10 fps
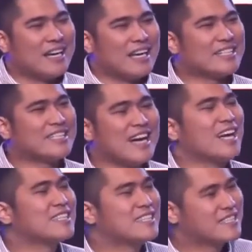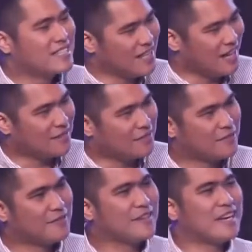is God's love.
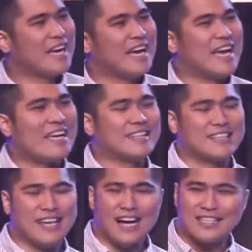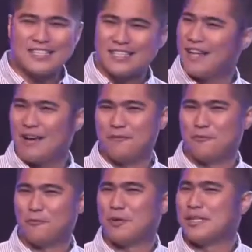And God's
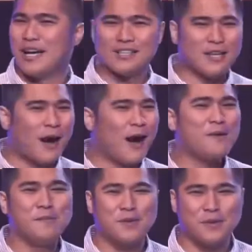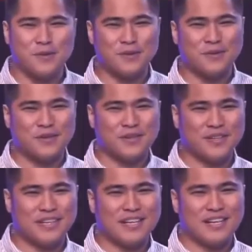love will not harm you.
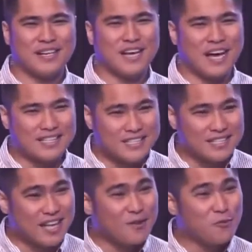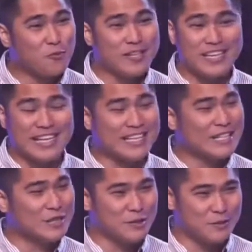God's love will
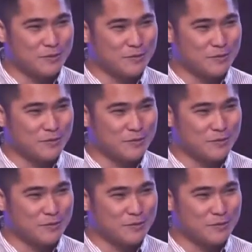heal you.